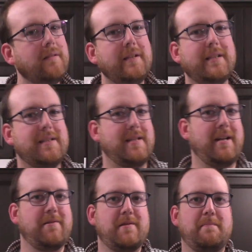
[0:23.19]
early in this
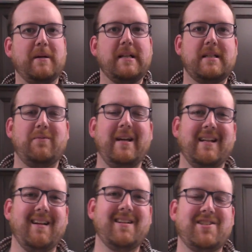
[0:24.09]
house, but we
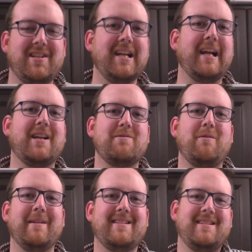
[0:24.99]
had lunch today because we
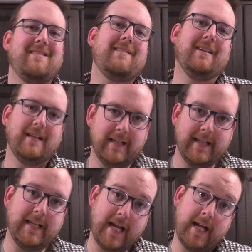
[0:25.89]
went to
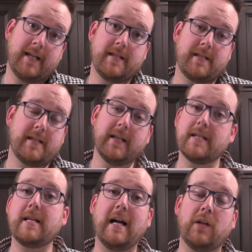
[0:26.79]
Nana's. It
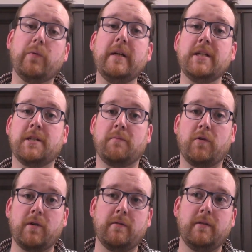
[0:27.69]
is Halloween
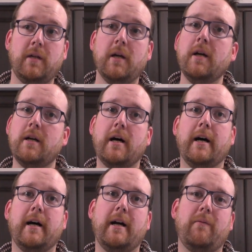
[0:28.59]
tomorrow,
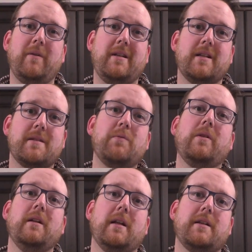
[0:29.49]
and we did a
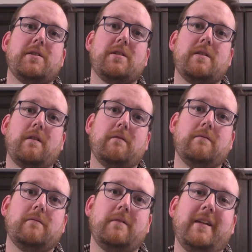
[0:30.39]
spooky lunch. So
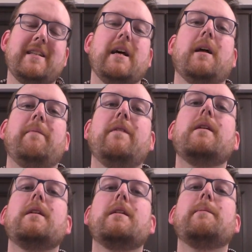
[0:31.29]
you can tell I'm
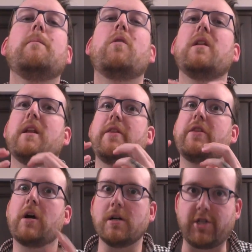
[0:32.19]
feeling a little bit more
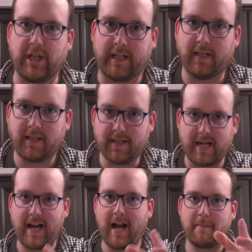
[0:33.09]
lethargic because
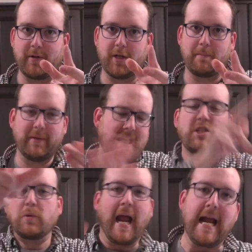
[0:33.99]
I had a hamburger, but
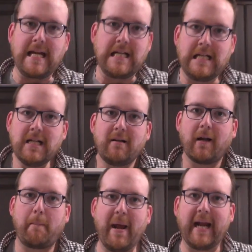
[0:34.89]
that's okay.
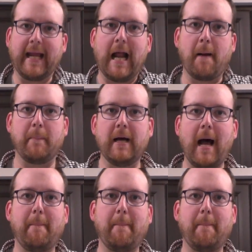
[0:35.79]
I'm gonna pick it up.